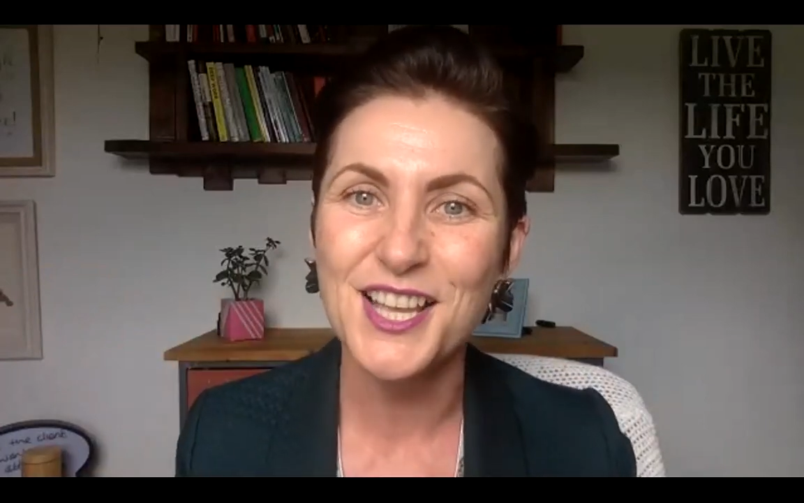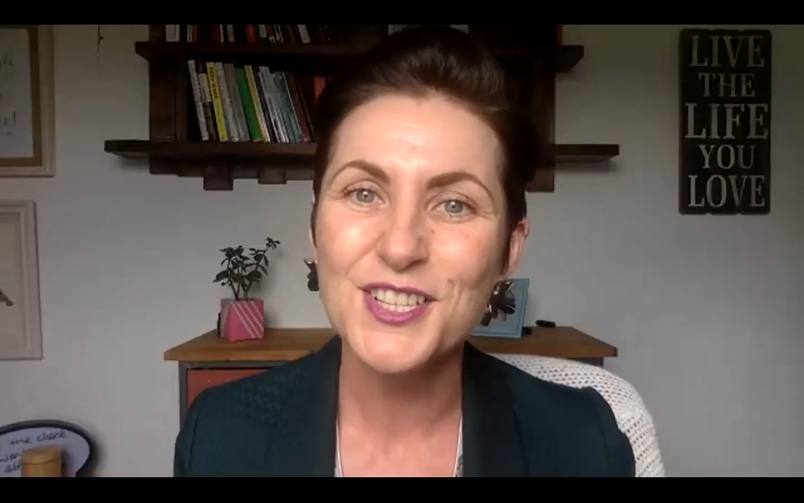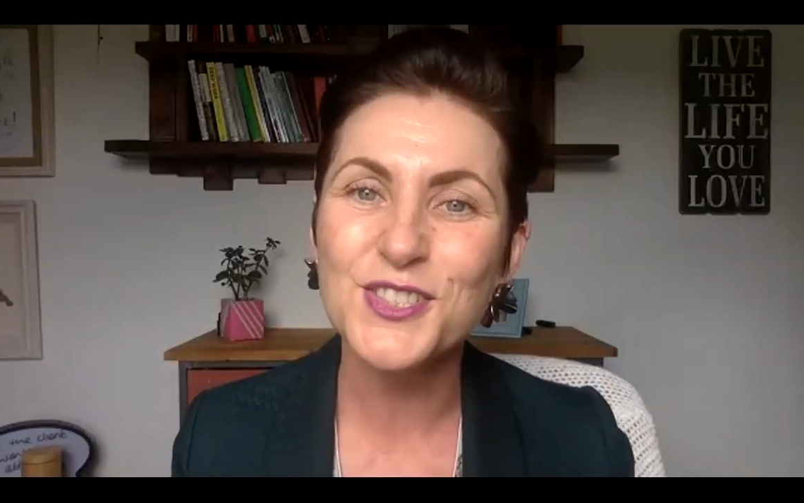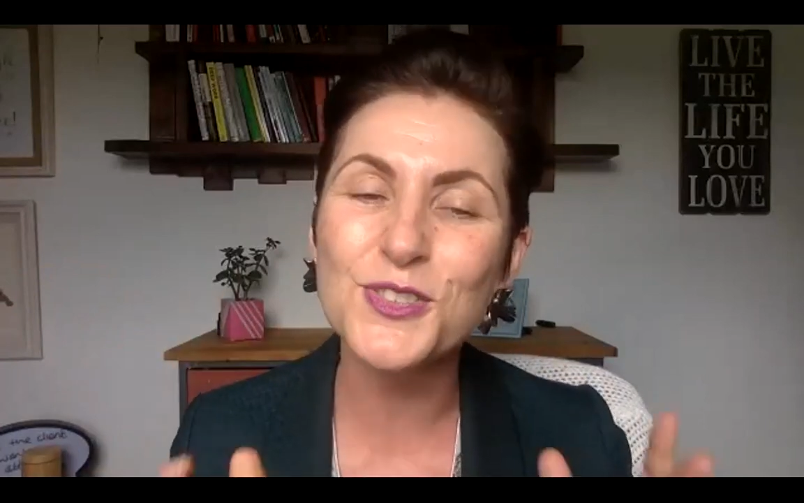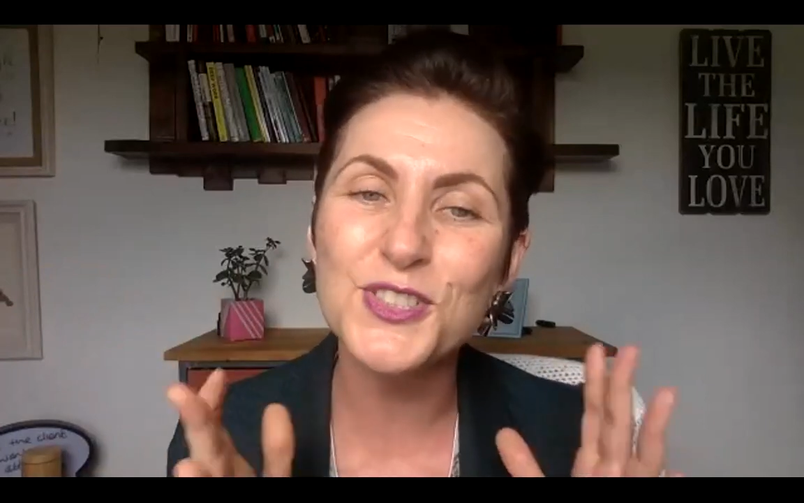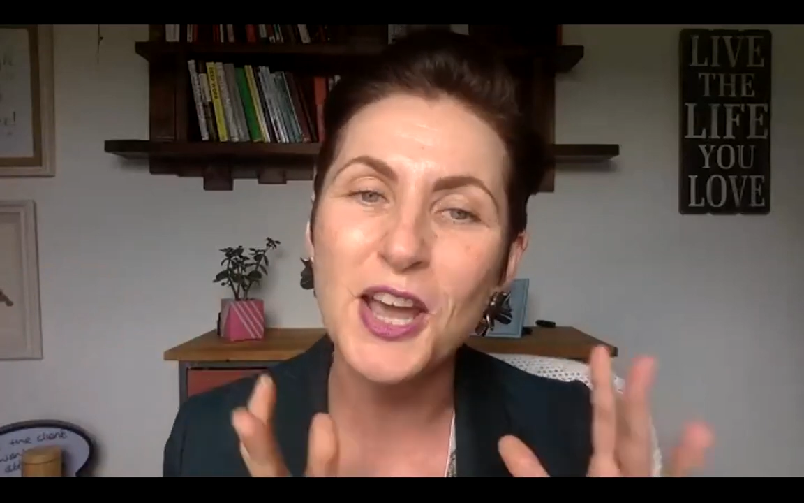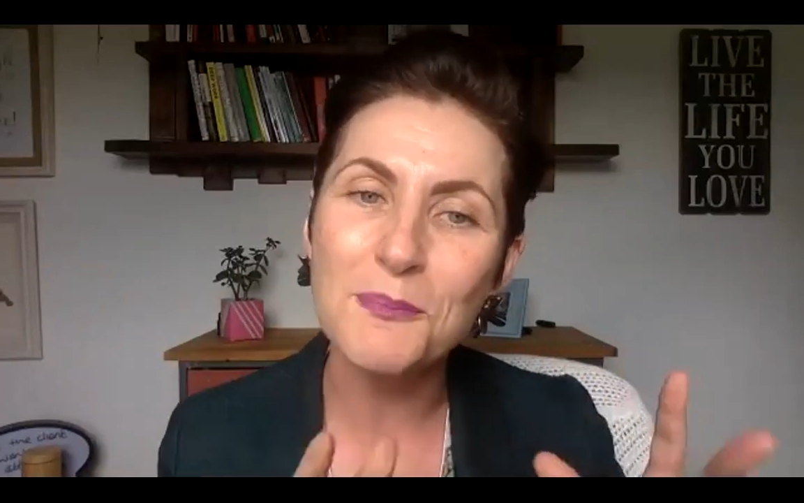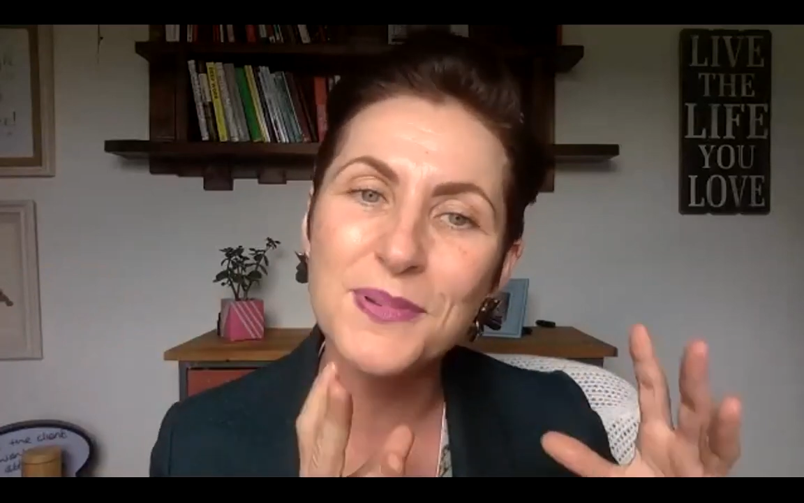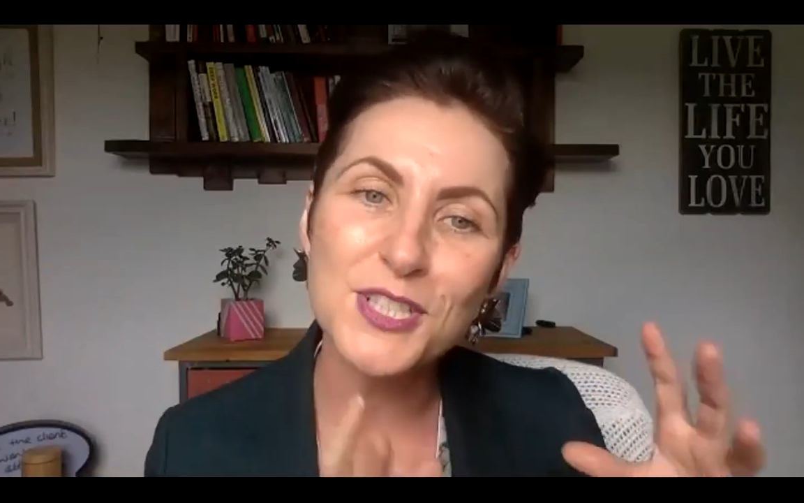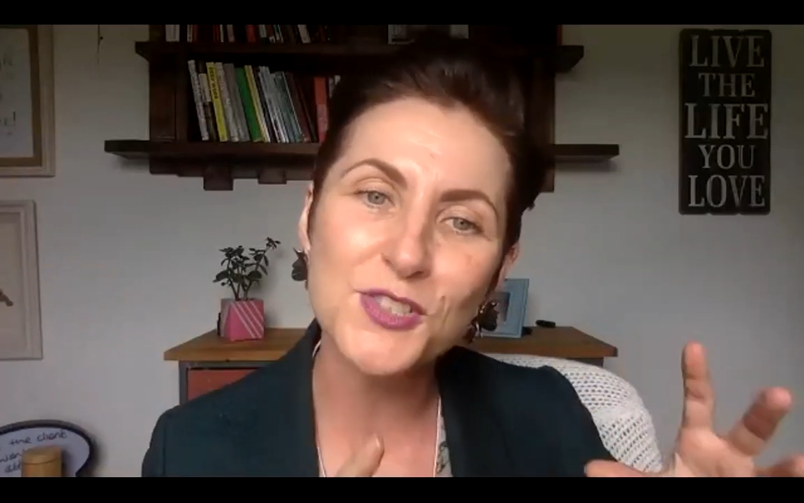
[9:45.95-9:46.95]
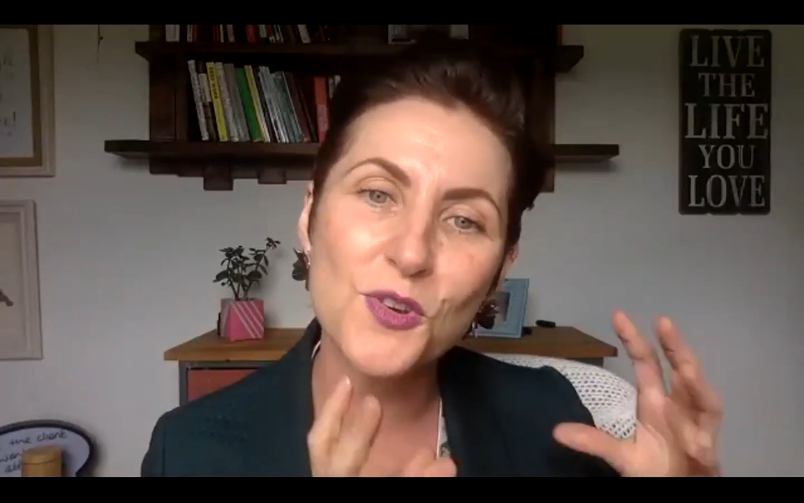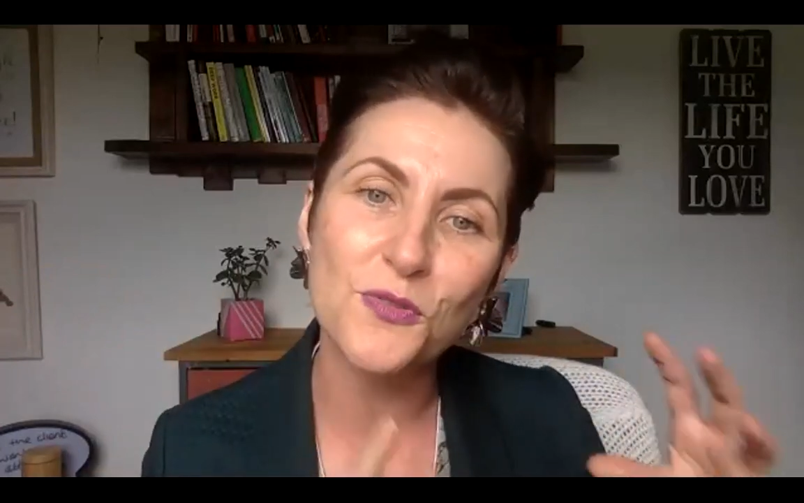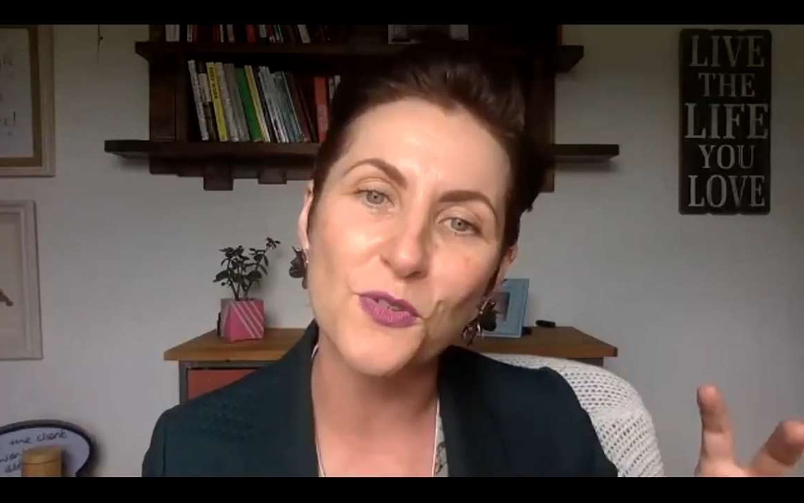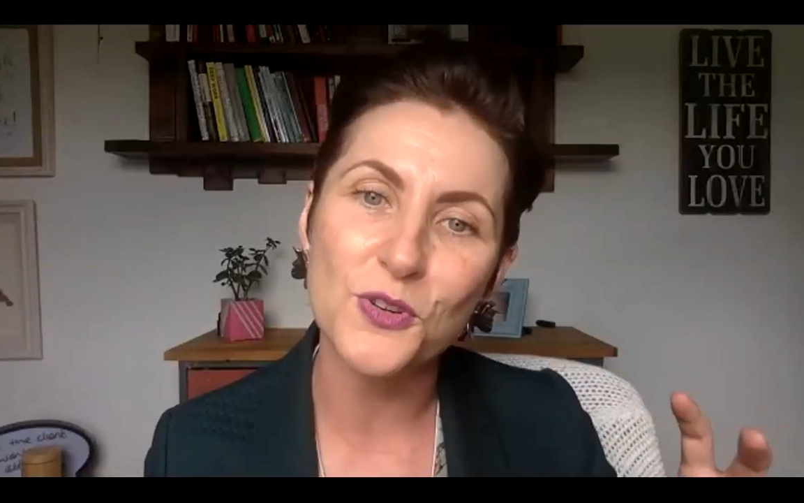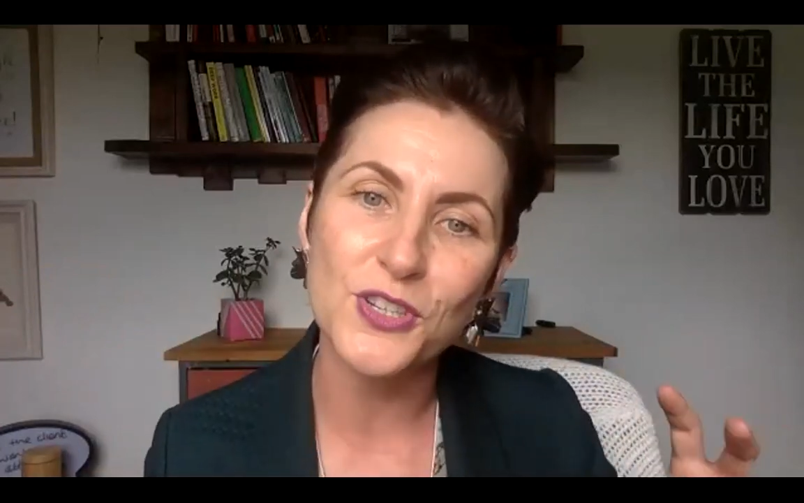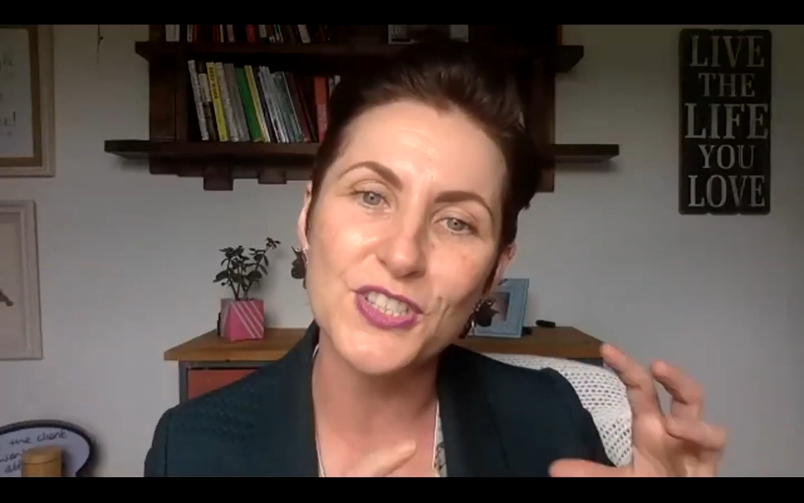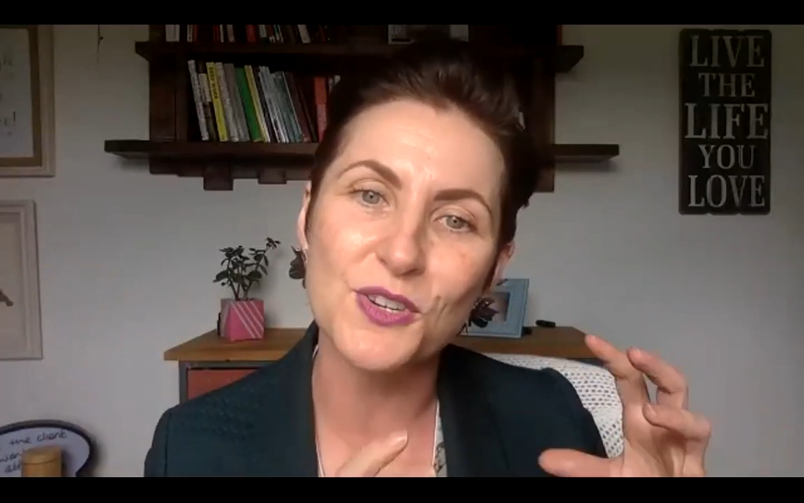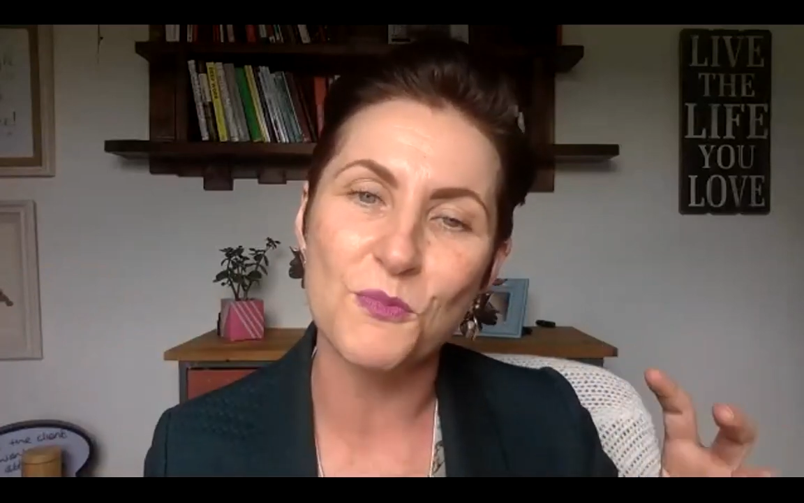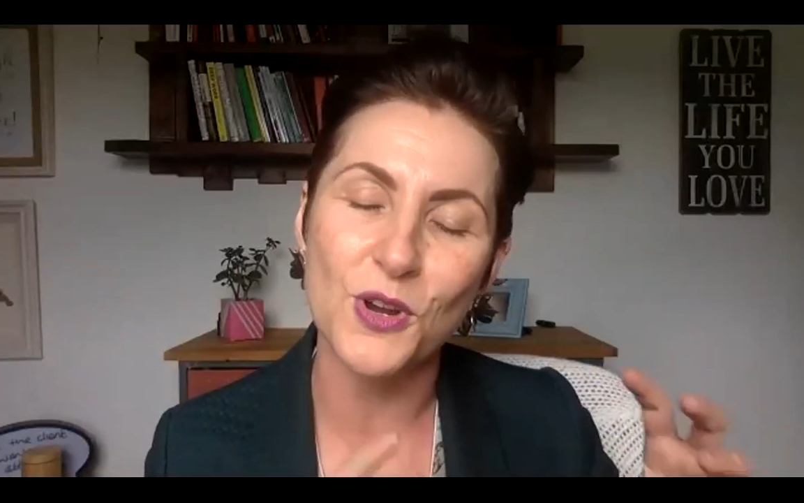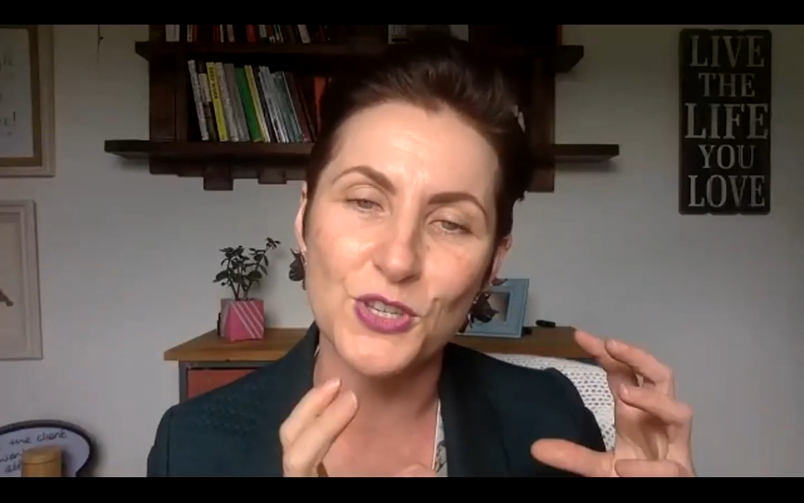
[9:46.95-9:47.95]
So stop being so focused
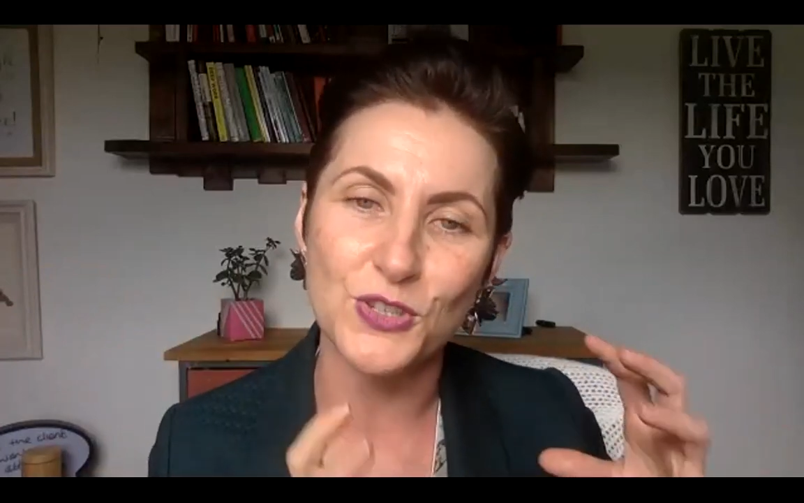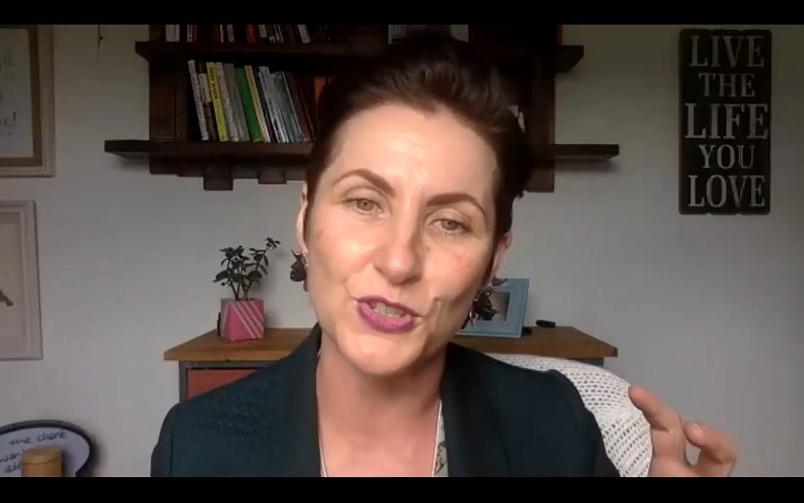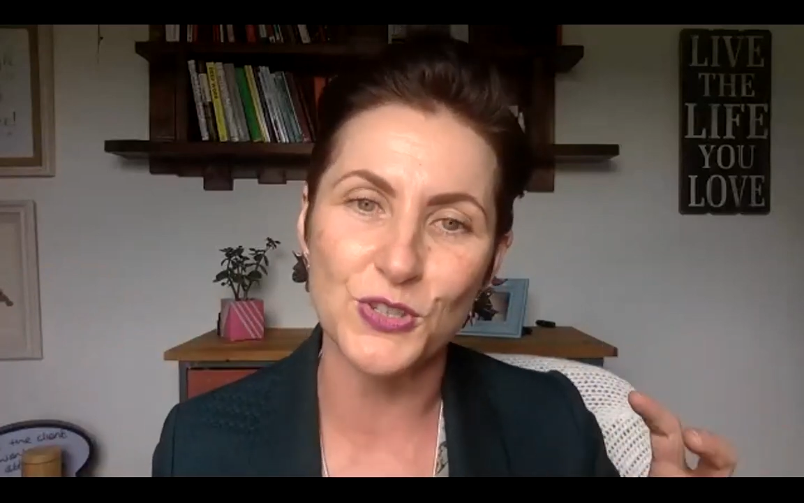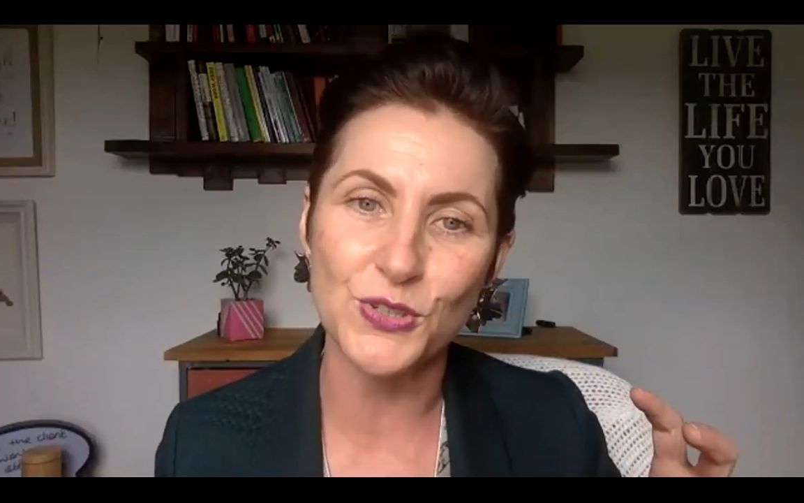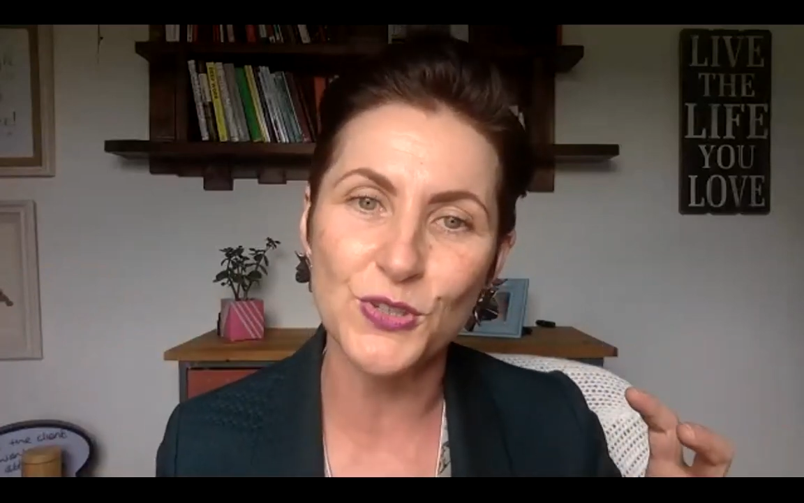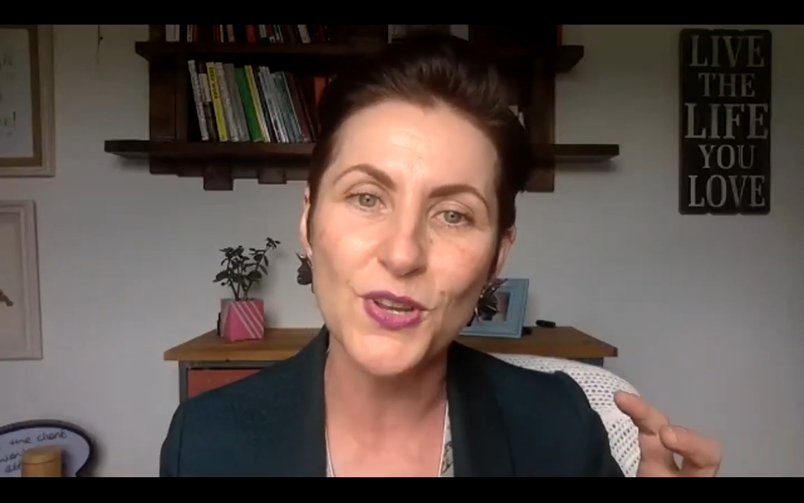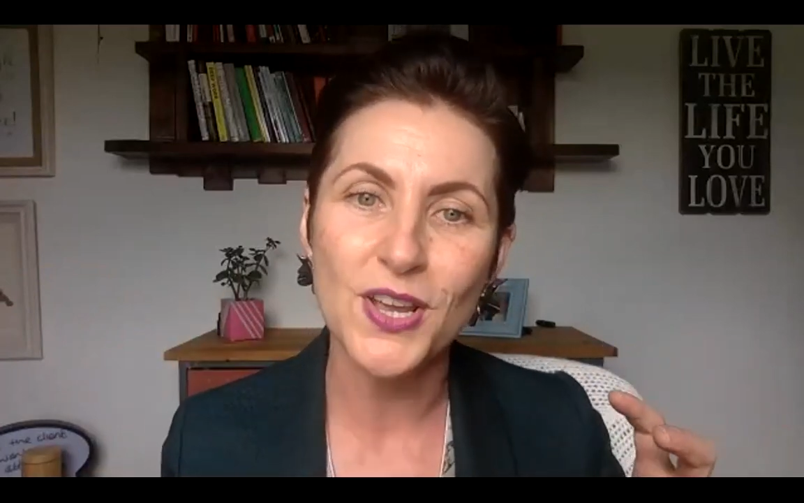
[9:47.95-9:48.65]
on what you do